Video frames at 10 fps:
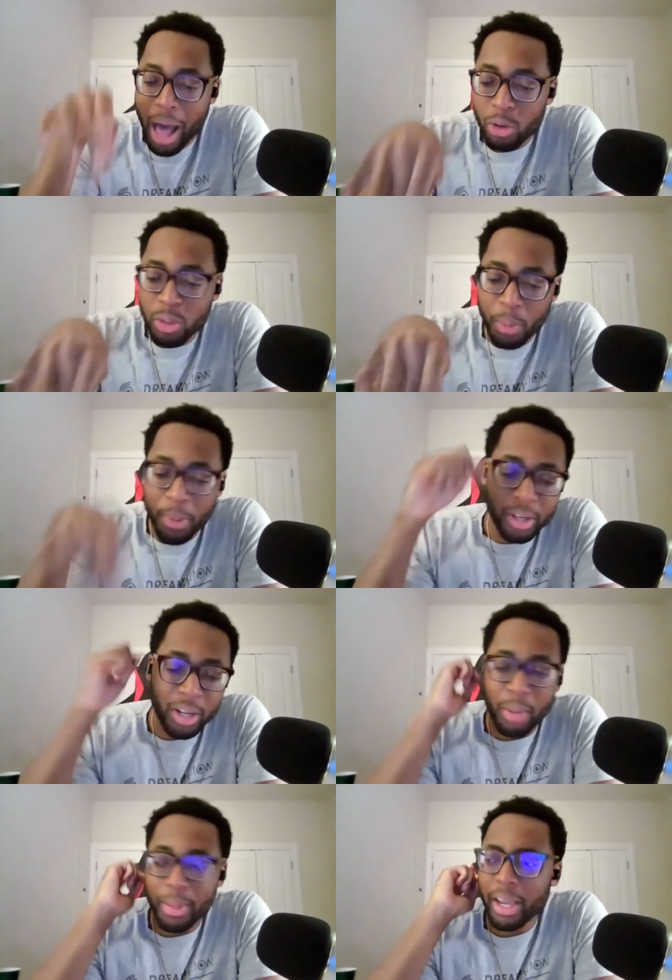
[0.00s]
I was prepared
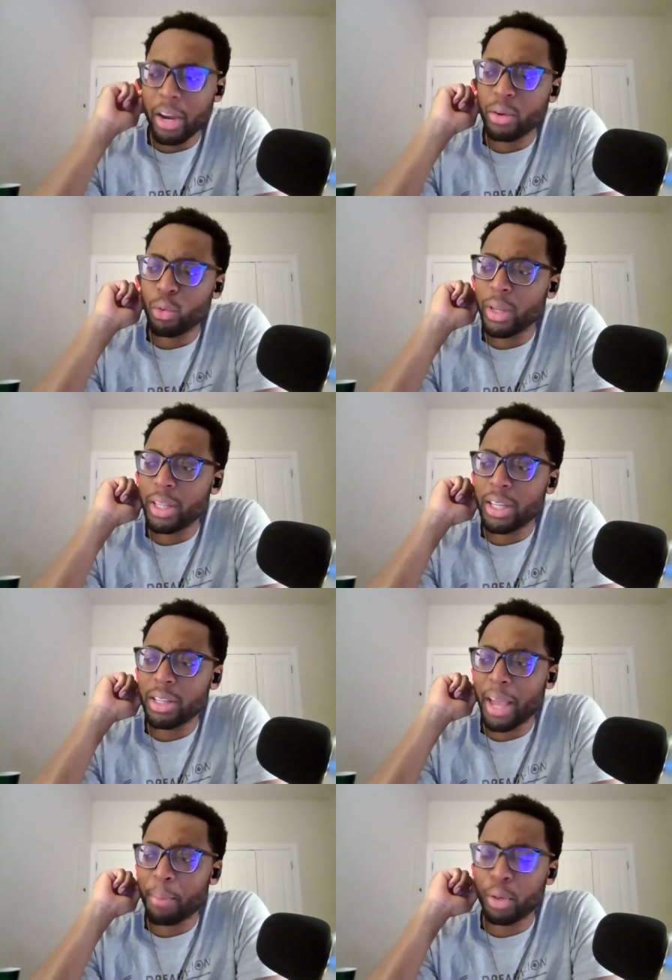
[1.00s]
to come in here and
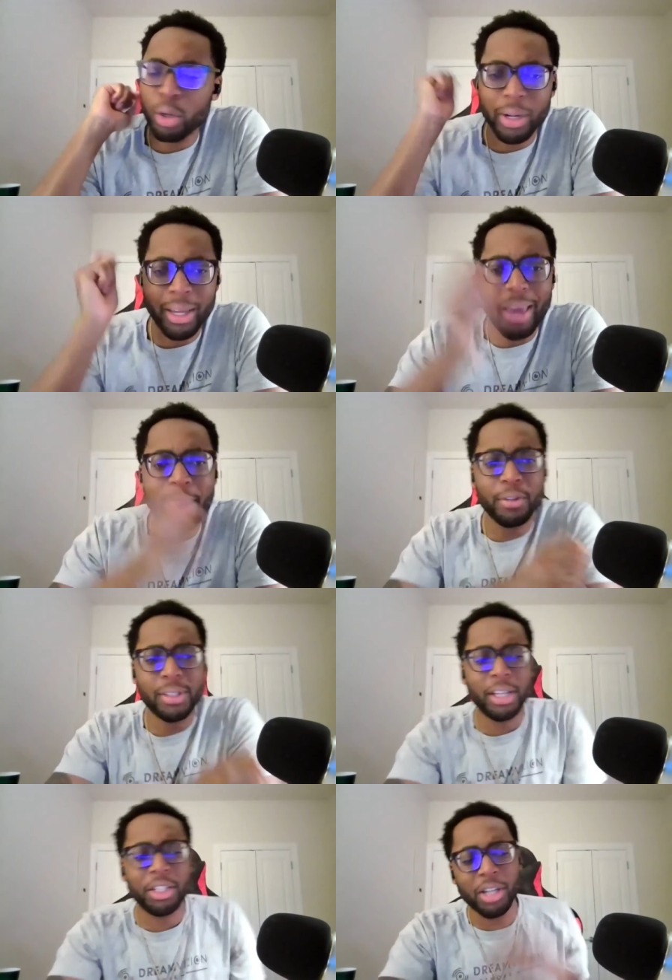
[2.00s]
really, like, put on a cape for
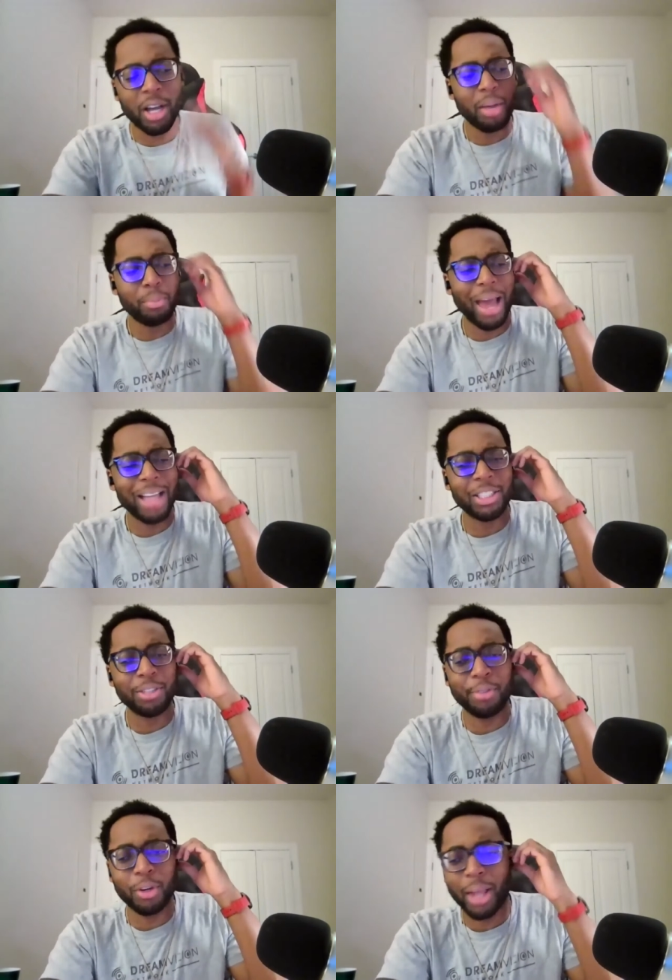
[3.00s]
St. John. But I
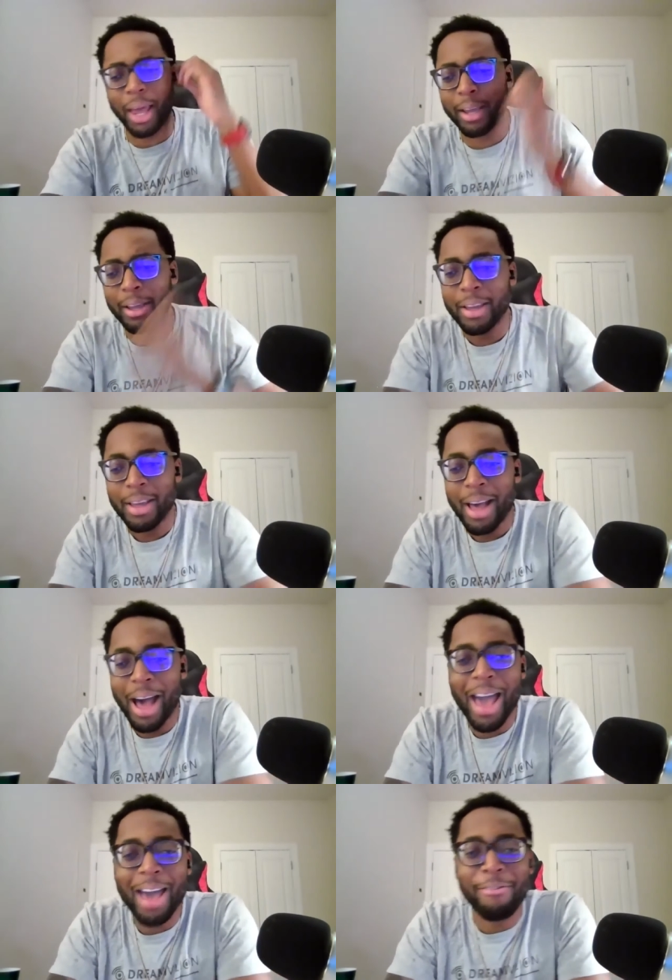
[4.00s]
just feel like
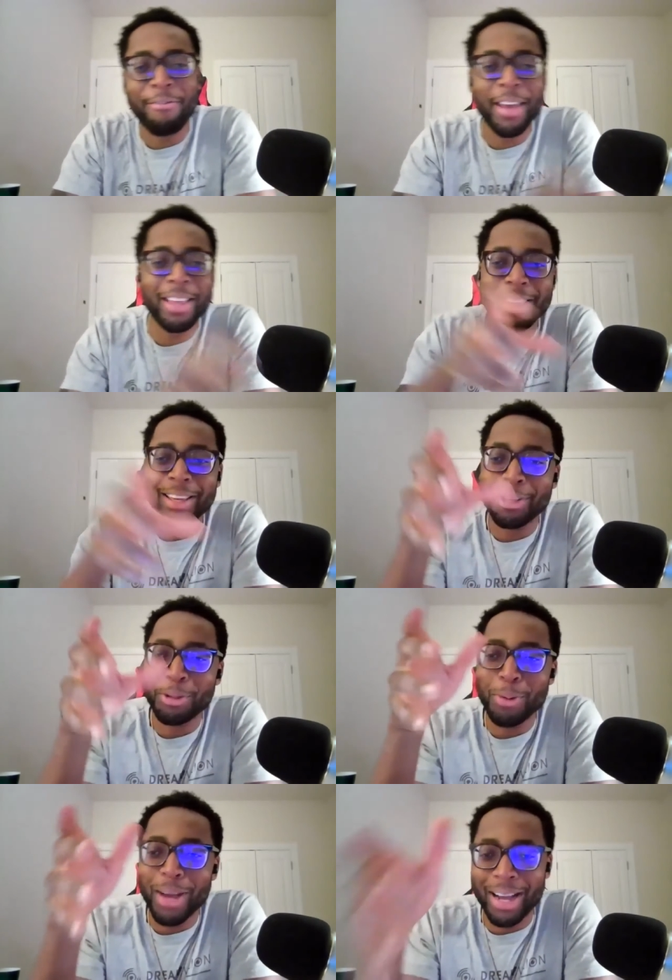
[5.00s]
I have faith in
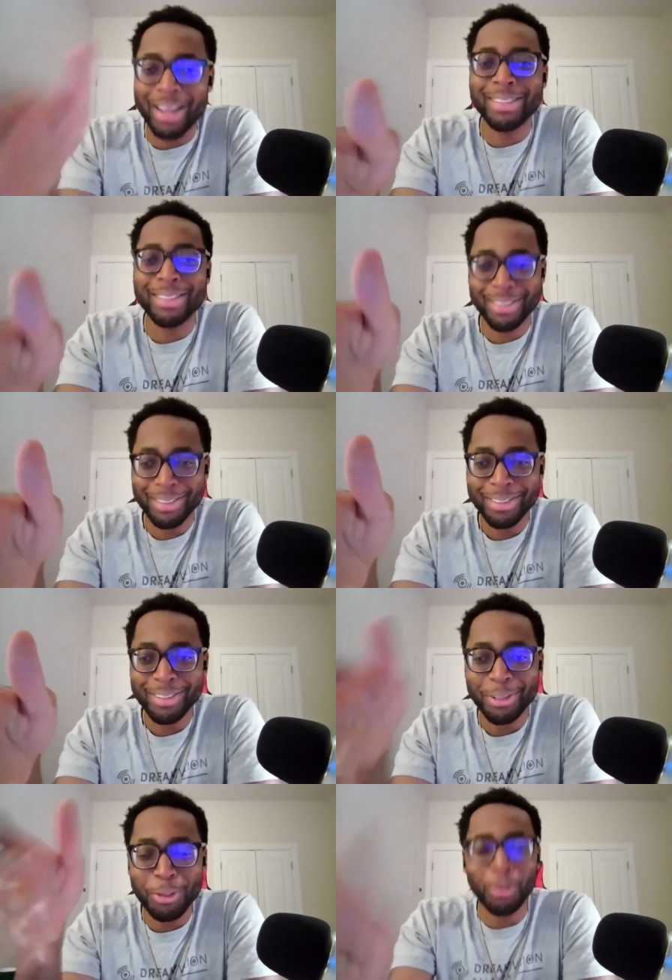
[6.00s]
you guys.
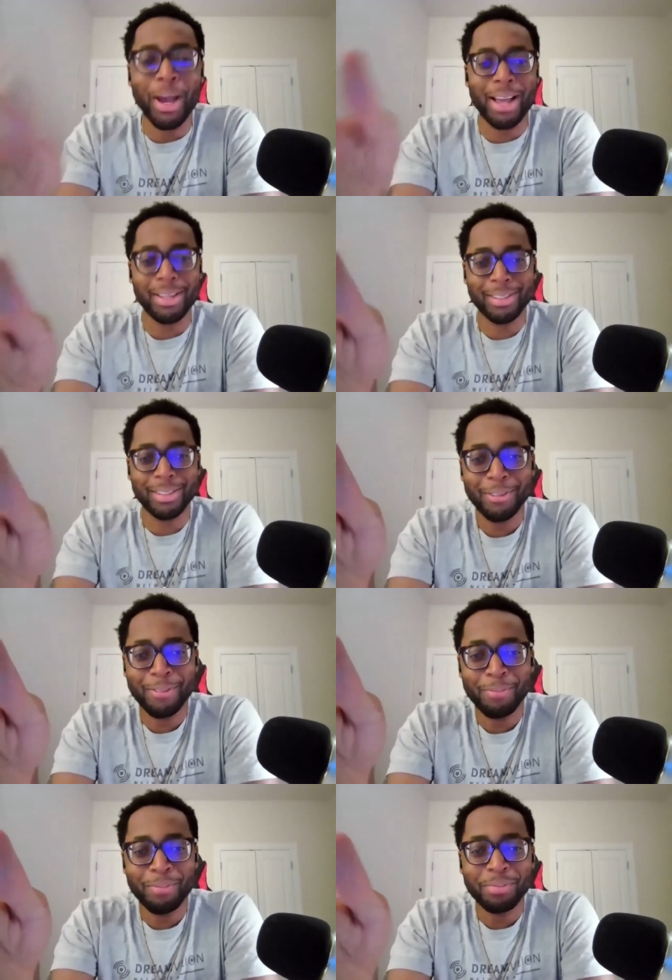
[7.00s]
You guys.
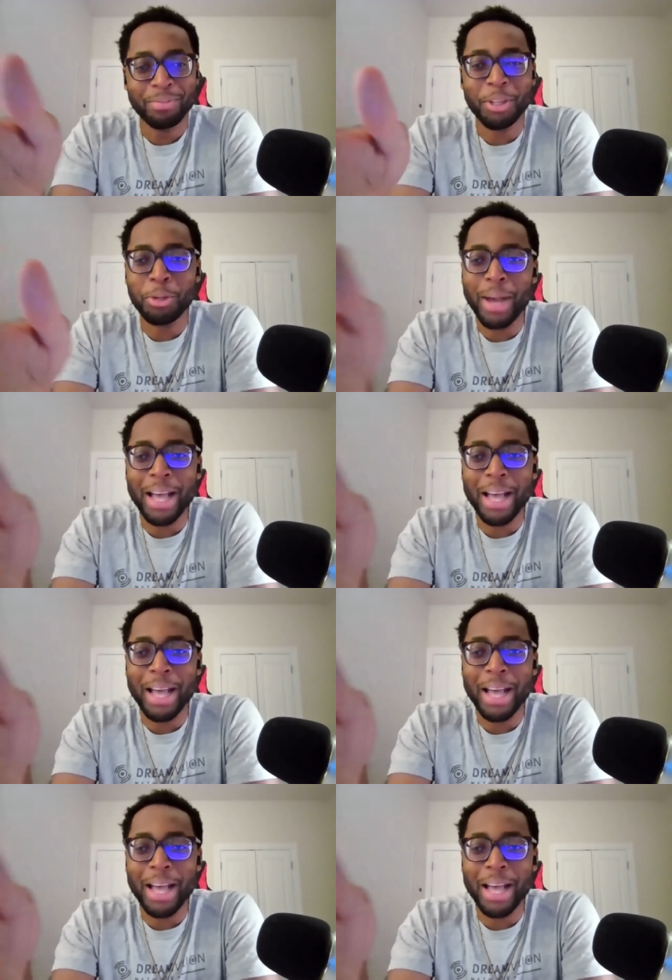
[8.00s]
That